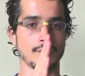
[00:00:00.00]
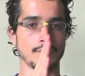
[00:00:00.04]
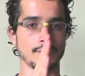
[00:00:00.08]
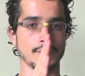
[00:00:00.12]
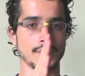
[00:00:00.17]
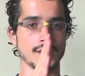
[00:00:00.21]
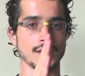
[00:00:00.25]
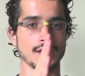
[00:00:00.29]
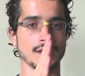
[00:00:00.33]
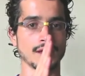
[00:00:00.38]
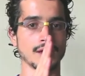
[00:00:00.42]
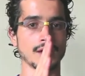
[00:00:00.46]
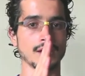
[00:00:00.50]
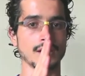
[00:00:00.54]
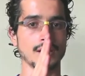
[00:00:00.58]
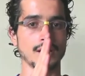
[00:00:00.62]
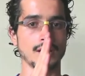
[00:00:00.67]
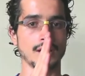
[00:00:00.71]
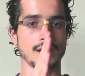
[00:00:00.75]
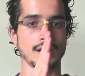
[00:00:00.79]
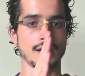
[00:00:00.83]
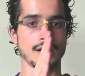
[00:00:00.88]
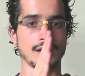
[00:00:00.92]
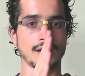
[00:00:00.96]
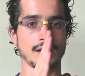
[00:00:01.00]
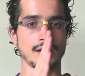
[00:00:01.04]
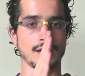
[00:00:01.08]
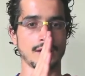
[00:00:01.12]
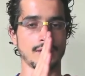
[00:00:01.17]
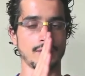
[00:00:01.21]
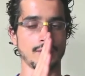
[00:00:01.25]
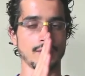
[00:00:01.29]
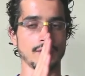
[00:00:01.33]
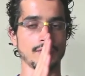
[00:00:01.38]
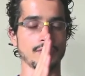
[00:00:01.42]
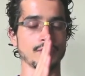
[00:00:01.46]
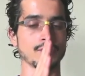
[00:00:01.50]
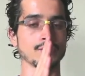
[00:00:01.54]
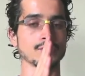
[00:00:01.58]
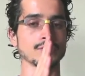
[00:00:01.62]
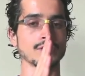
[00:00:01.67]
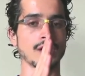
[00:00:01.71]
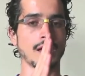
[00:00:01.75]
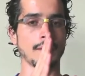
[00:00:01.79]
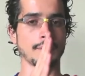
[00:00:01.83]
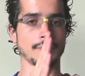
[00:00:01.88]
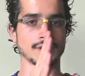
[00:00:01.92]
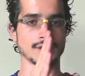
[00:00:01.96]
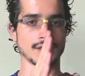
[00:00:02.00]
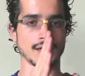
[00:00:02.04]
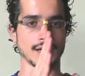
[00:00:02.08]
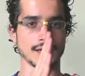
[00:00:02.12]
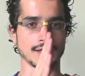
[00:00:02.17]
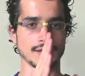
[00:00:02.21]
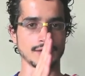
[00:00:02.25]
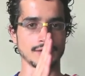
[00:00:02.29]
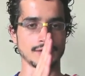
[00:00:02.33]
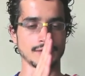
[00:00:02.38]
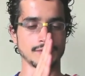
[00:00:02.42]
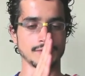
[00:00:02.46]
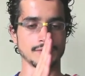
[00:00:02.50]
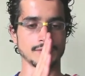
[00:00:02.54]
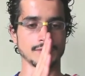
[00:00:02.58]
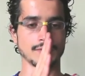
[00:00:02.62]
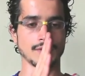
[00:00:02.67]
being with good appetite.